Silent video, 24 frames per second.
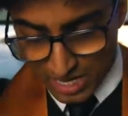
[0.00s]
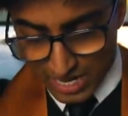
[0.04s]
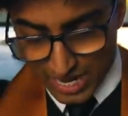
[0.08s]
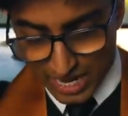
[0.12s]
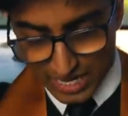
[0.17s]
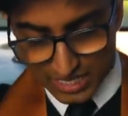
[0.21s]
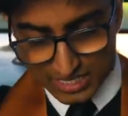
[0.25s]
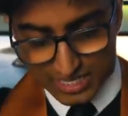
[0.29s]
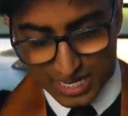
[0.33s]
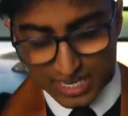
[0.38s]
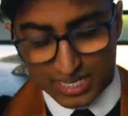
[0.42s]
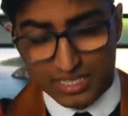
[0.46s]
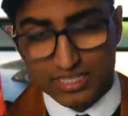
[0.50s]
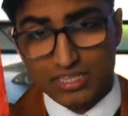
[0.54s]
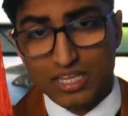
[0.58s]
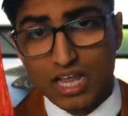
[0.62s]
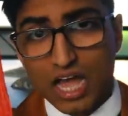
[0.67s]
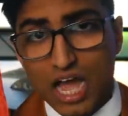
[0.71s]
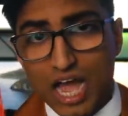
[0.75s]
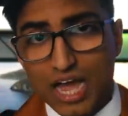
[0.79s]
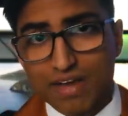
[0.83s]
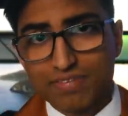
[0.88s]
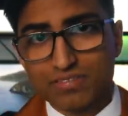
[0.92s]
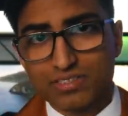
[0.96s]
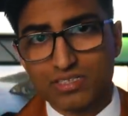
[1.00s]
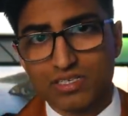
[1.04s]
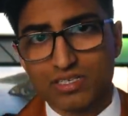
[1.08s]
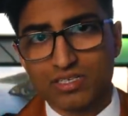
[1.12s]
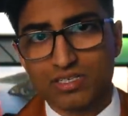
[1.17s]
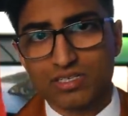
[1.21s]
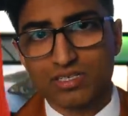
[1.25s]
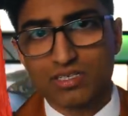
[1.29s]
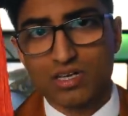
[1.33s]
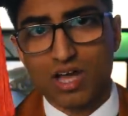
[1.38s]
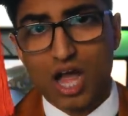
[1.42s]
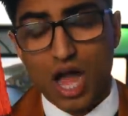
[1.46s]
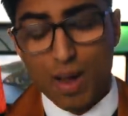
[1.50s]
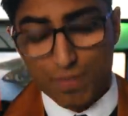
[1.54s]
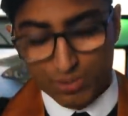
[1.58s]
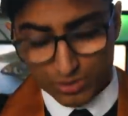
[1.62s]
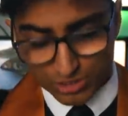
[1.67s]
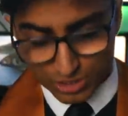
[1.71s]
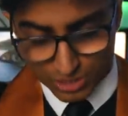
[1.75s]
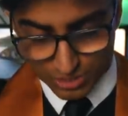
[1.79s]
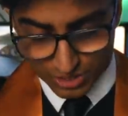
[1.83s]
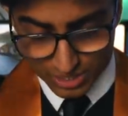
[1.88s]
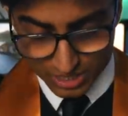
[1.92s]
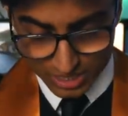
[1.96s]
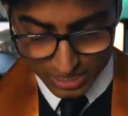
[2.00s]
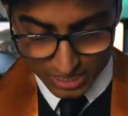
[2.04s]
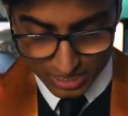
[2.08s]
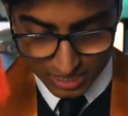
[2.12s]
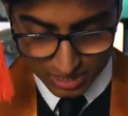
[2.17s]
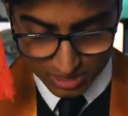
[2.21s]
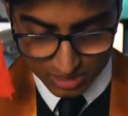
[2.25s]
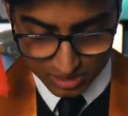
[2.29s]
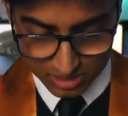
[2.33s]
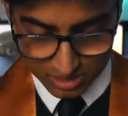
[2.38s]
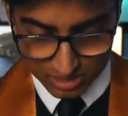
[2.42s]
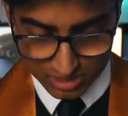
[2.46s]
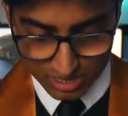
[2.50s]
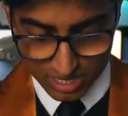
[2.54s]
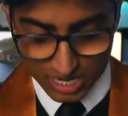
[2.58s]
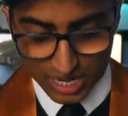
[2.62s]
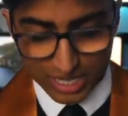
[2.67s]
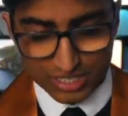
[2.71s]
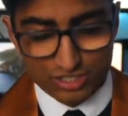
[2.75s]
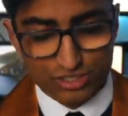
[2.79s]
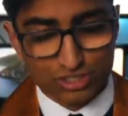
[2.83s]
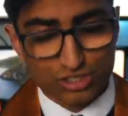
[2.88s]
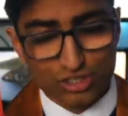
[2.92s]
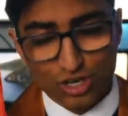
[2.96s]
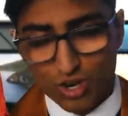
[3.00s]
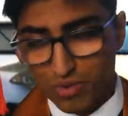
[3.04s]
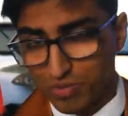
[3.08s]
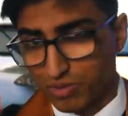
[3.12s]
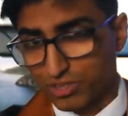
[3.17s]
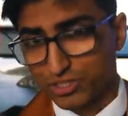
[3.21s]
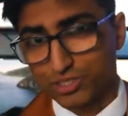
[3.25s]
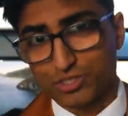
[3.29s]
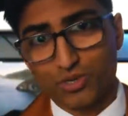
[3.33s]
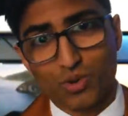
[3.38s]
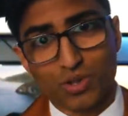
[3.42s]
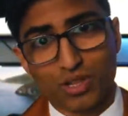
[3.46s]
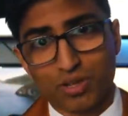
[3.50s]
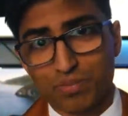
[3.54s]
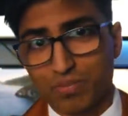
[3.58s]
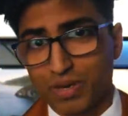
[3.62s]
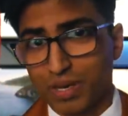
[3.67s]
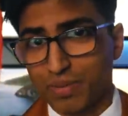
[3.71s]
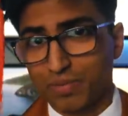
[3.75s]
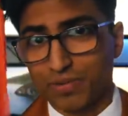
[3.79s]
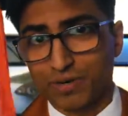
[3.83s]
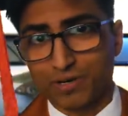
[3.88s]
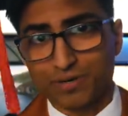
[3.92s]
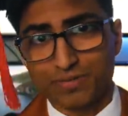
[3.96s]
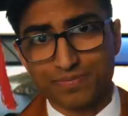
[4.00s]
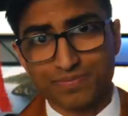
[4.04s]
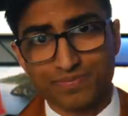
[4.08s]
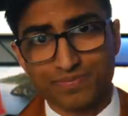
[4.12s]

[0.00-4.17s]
It has taken lives, opportunity, and so much toilet paper.